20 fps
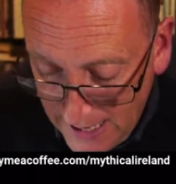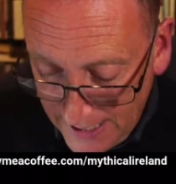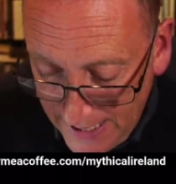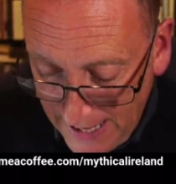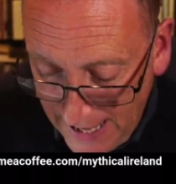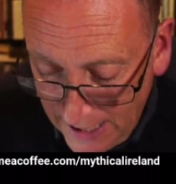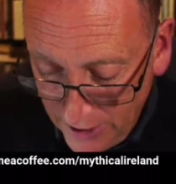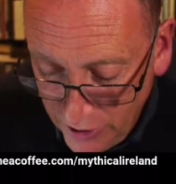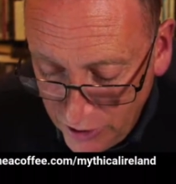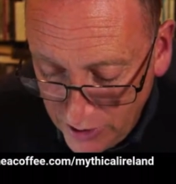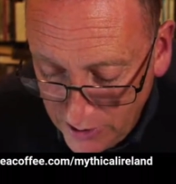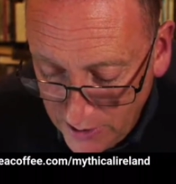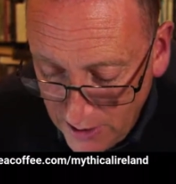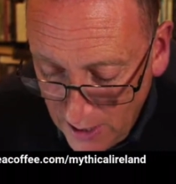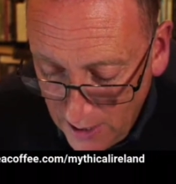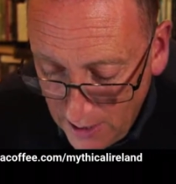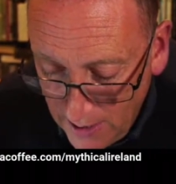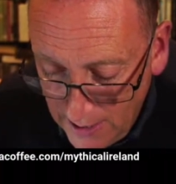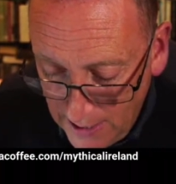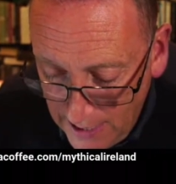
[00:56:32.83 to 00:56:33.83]
an ancient
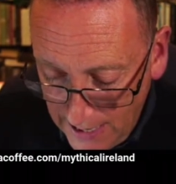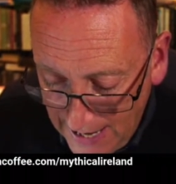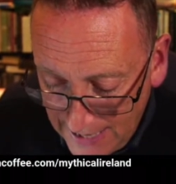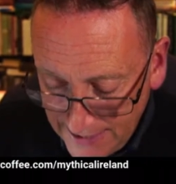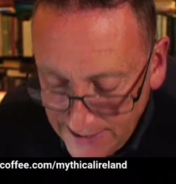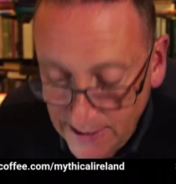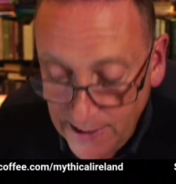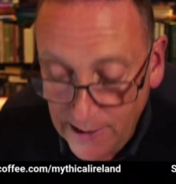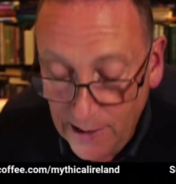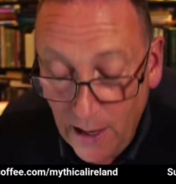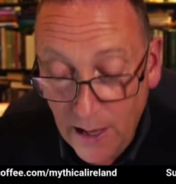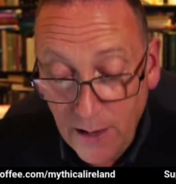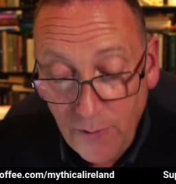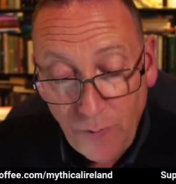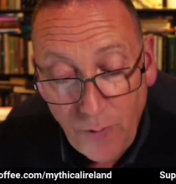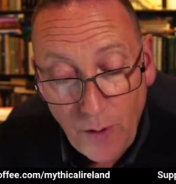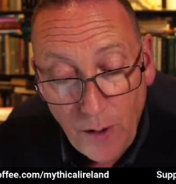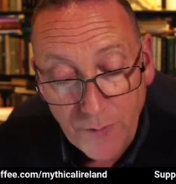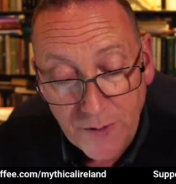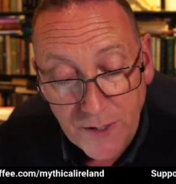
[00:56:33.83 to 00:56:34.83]
Latin
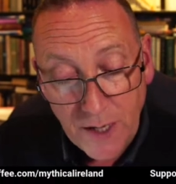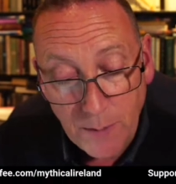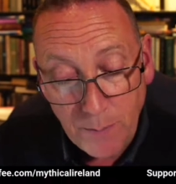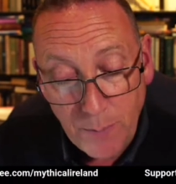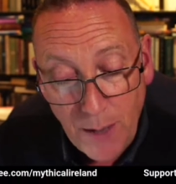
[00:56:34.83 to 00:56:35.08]
life of St.